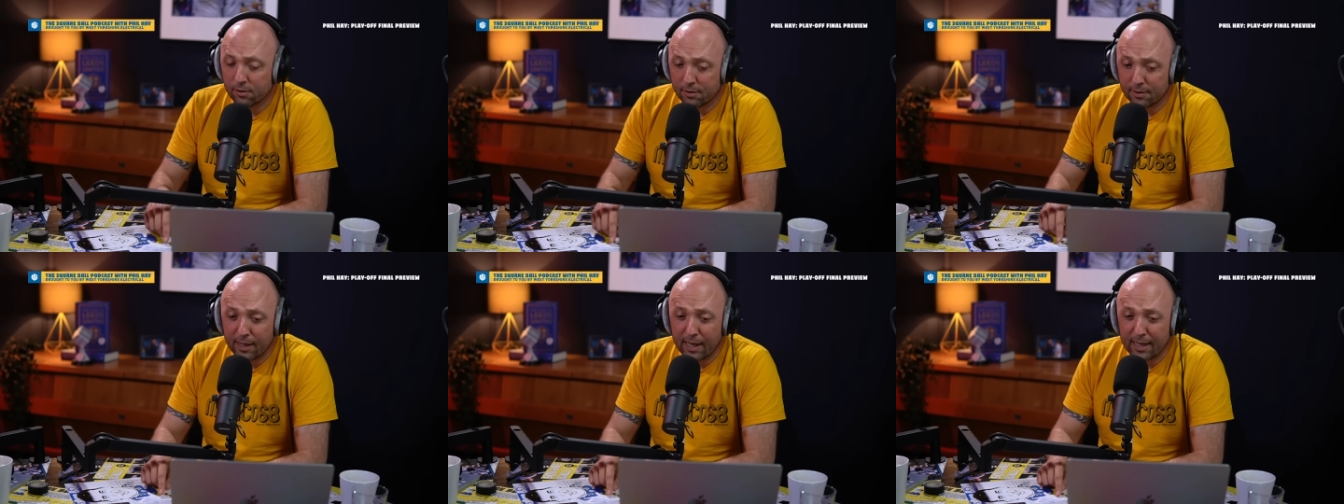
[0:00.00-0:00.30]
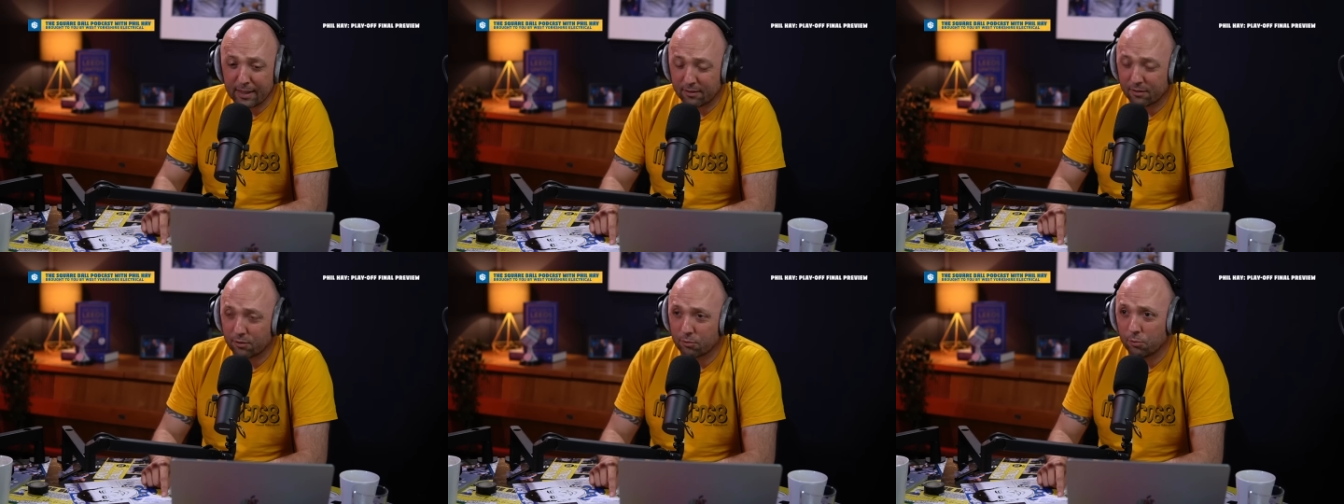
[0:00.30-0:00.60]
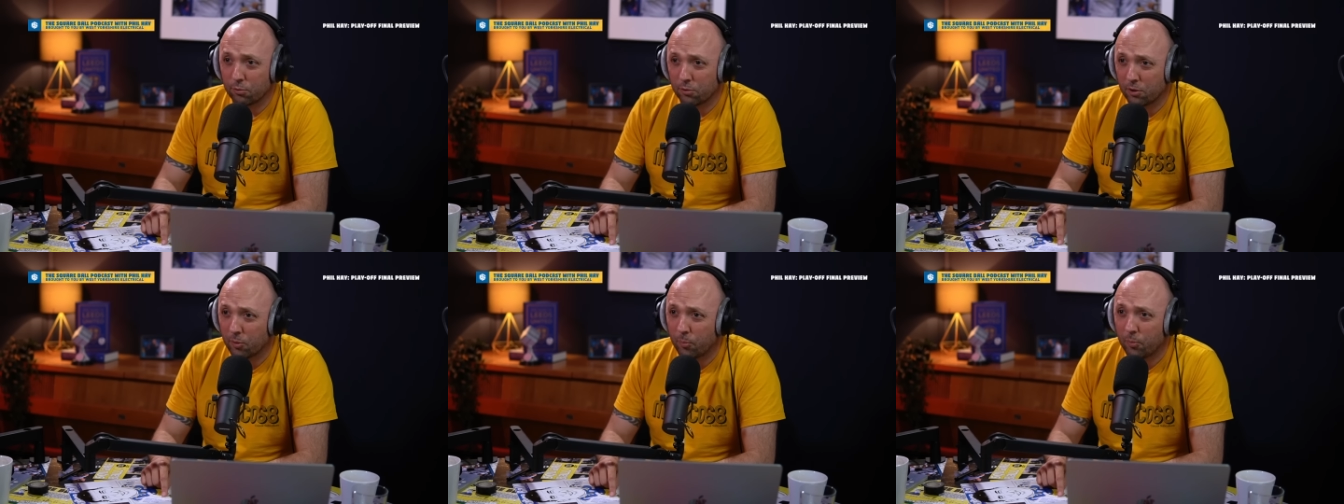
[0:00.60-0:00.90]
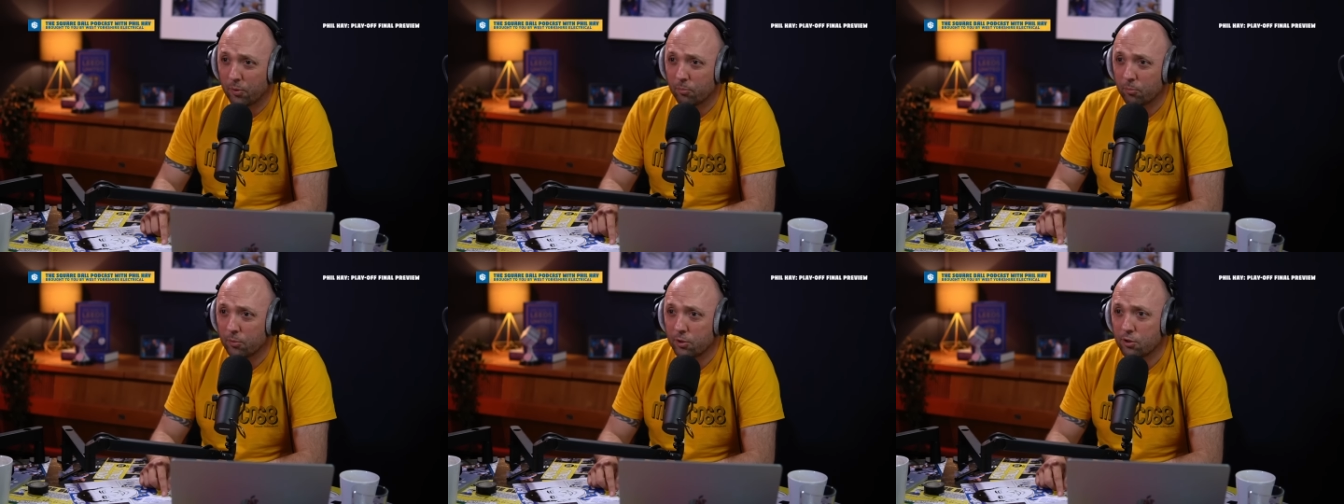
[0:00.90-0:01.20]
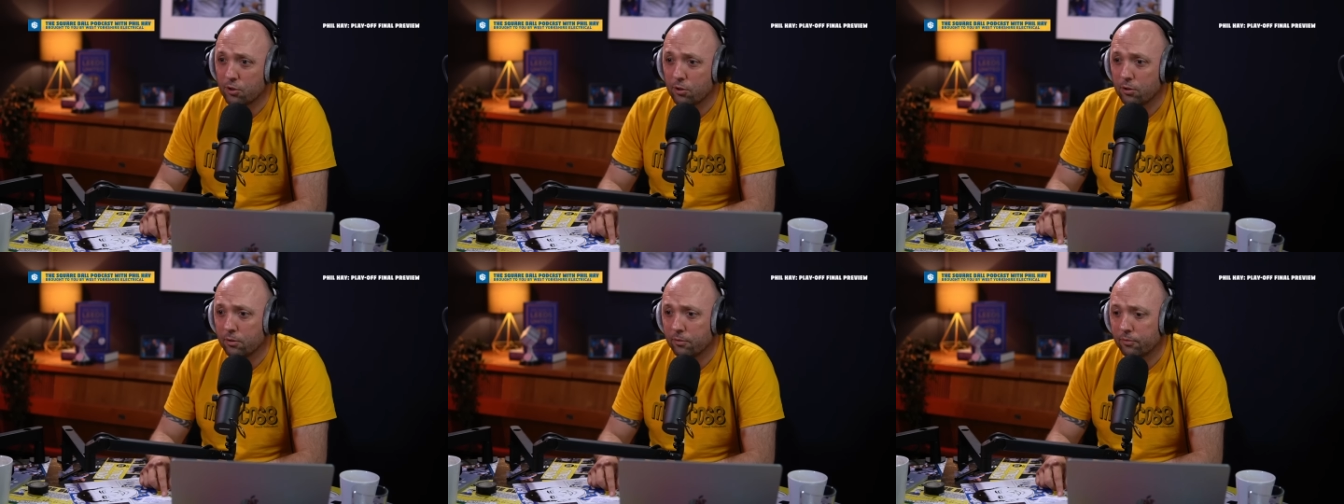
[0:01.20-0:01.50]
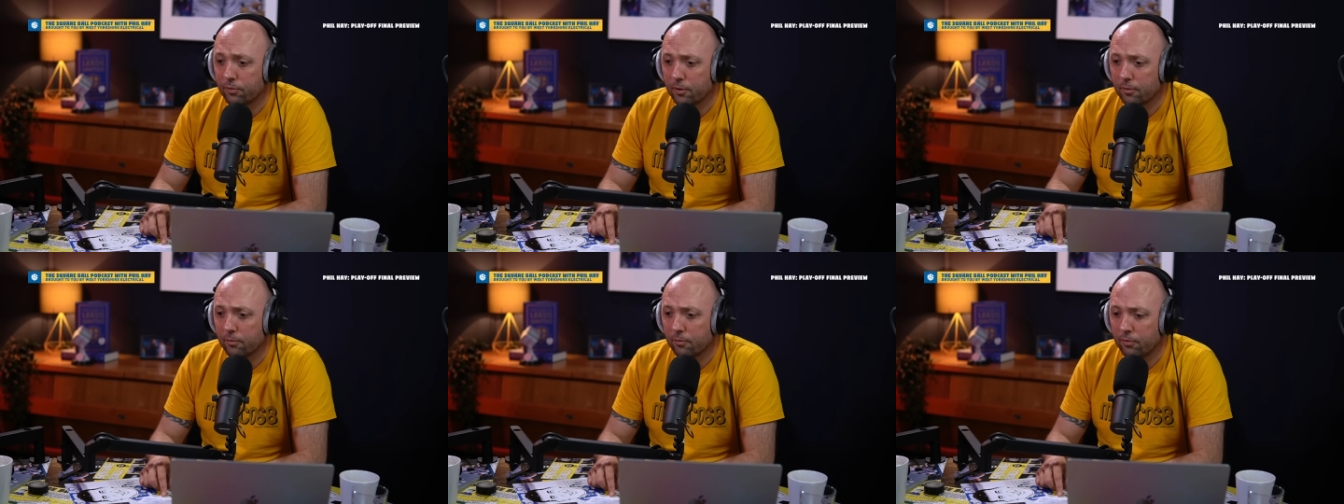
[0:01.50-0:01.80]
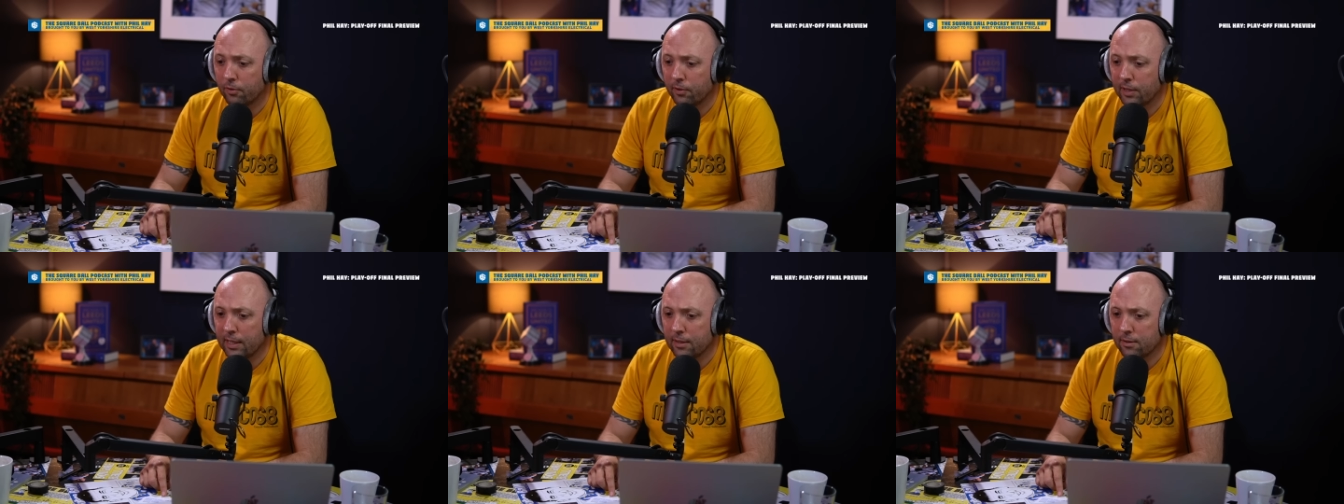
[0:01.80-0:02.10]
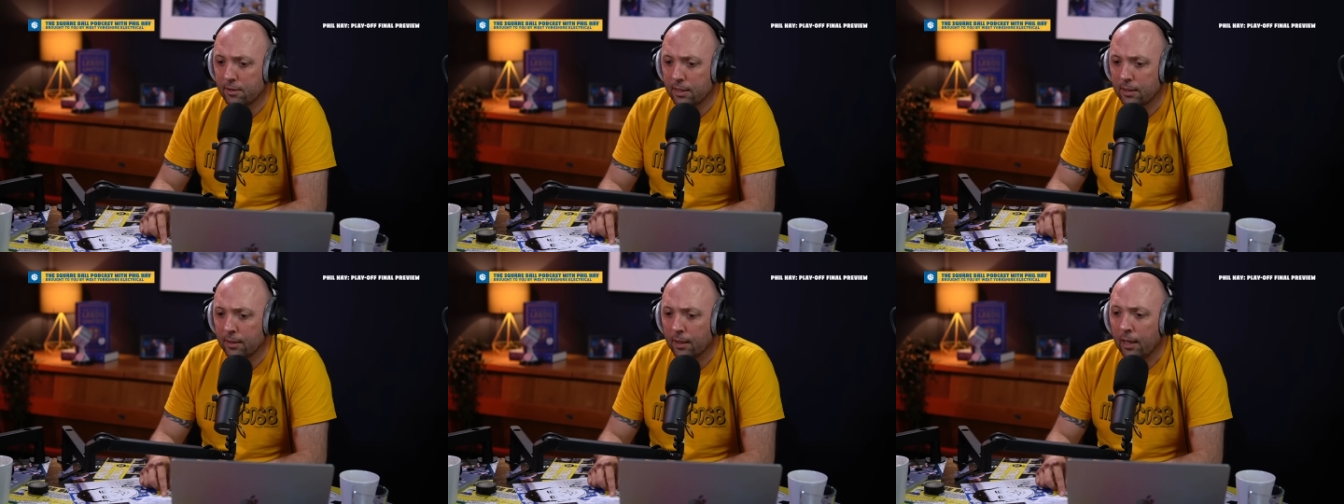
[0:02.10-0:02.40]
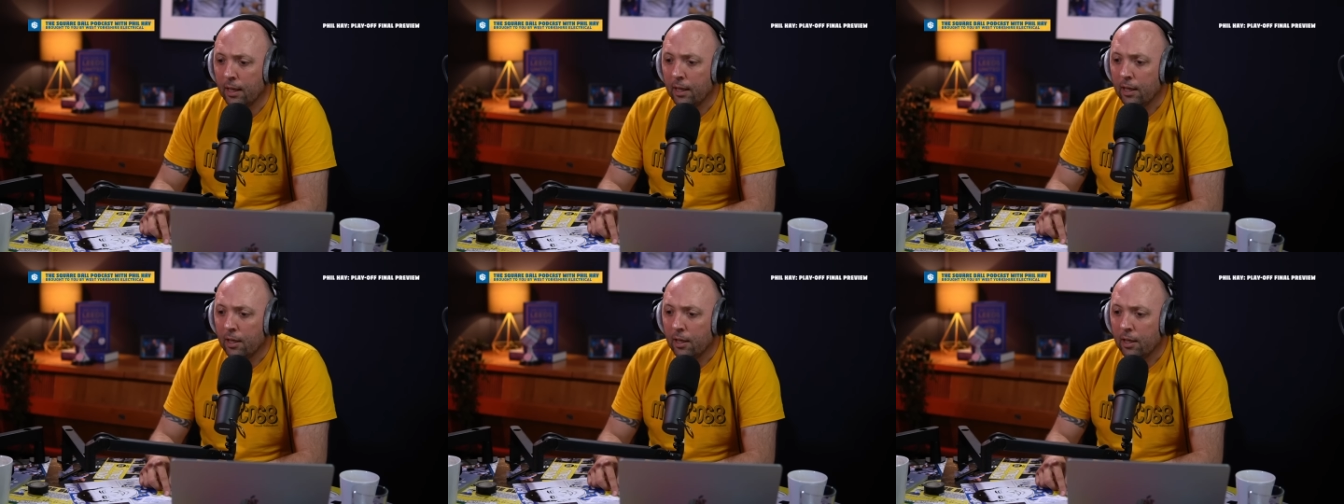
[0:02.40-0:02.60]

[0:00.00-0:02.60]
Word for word: dead grown up and mature for, for eighteen,